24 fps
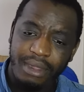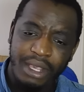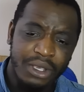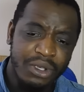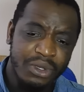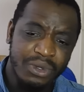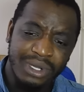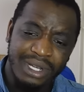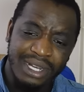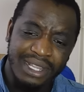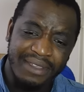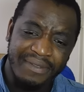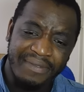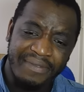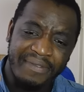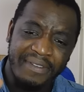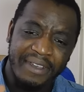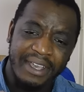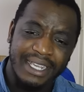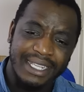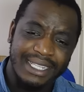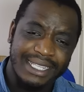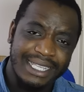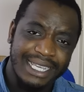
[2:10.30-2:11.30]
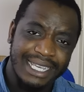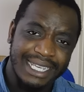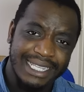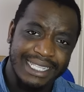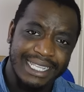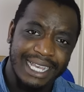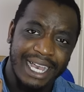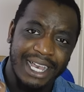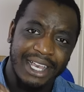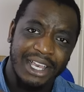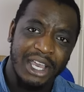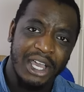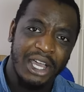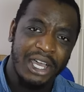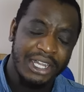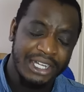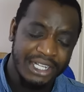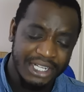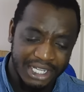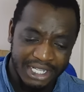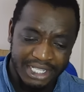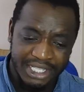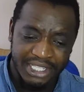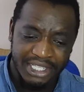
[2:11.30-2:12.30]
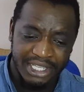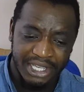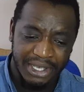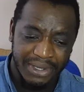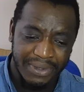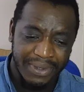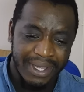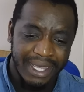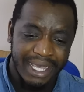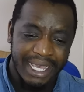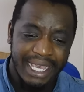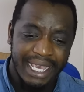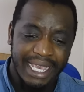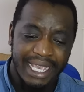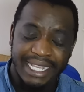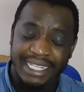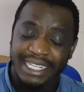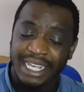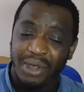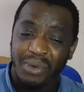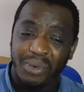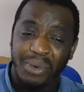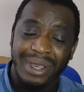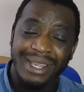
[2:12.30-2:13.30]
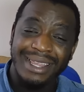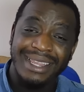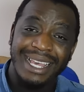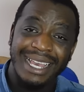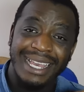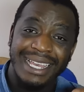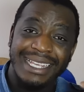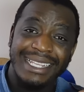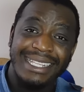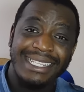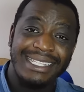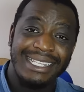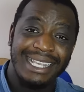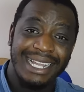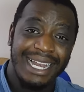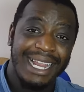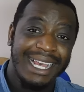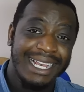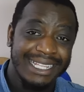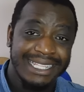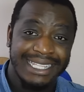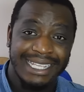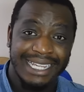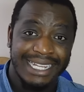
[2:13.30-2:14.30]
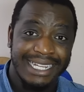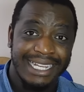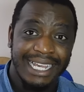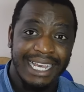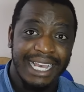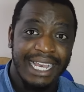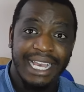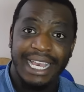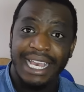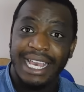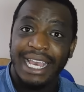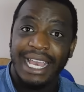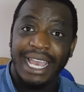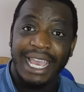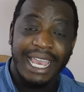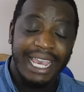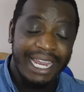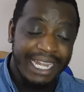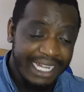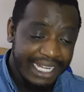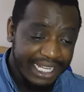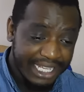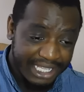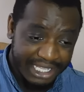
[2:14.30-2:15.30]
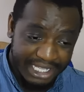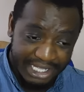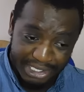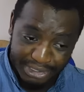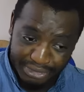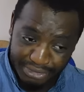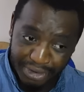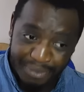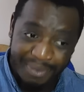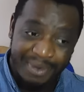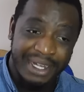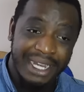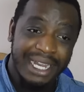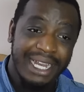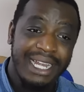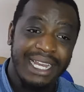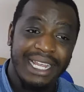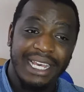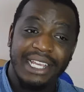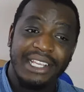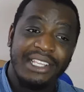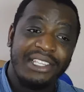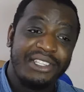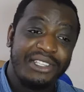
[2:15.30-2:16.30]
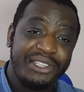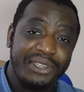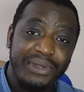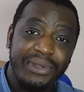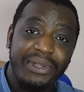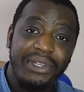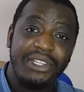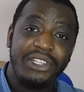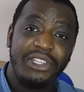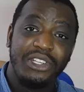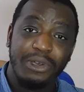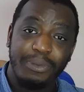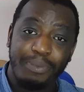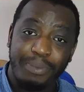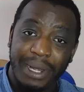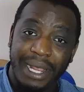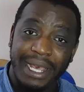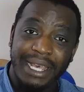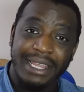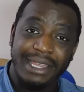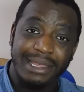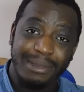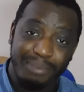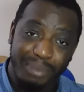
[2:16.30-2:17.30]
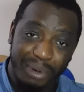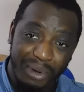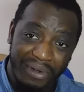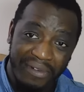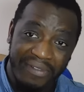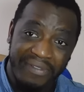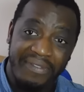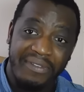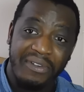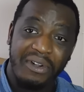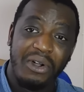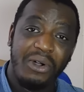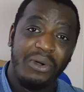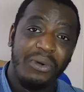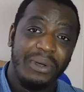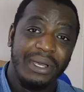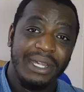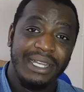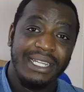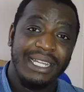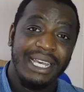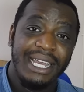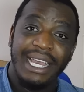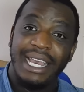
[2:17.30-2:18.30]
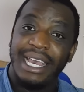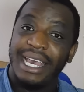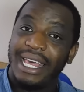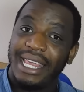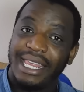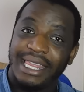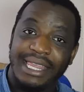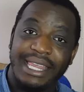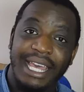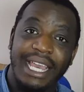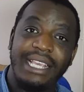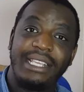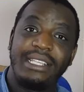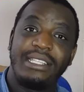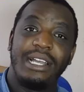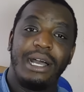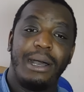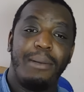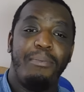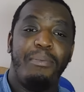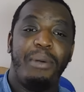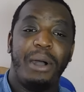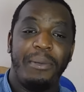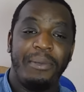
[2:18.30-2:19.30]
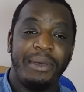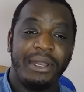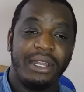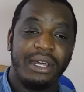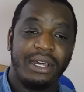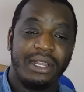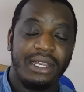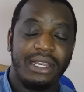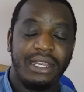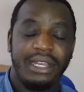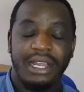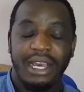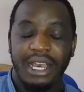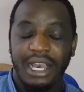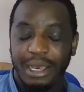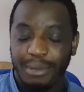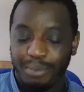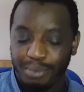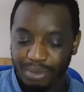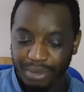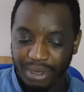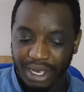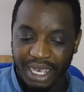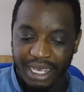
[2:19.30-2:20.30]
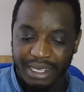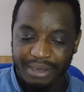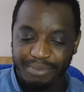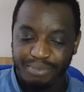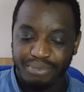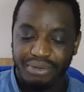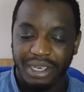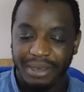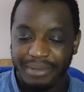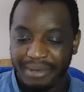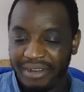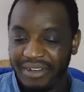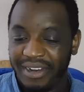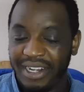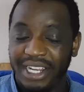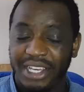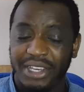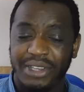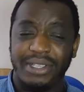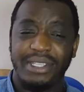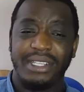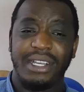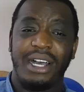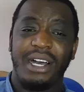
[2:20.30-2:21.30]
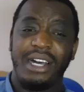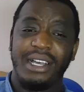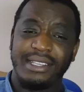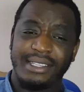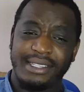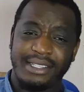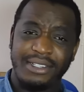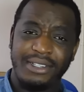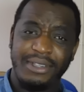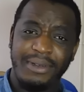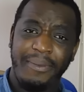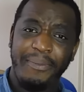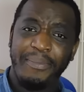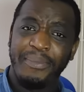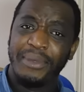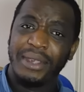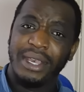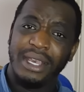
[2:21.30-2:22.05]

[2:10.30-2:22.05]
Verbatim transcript: it was one of the first things that I cottoned onto, is that when that is selected, indiscriminately, as soon as you're playing the ball forward, they start bombing on. And I primarily use Arsenal,